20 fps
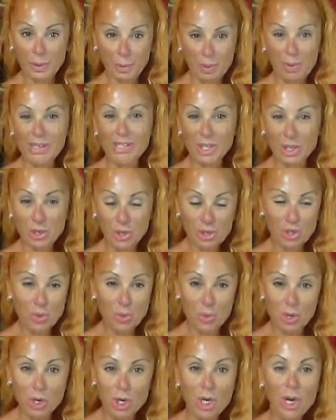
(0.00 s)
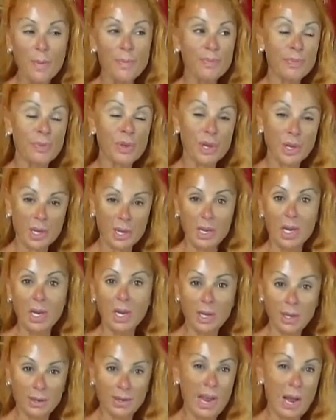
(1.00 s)
place I used to work,
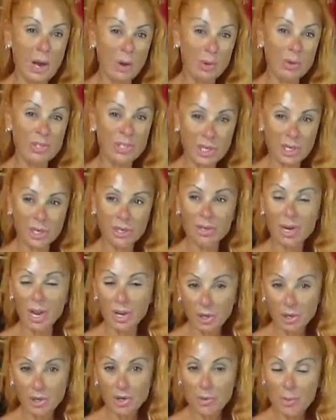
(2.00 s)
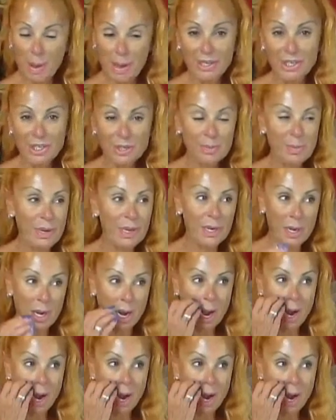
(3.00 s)
now it's under new management,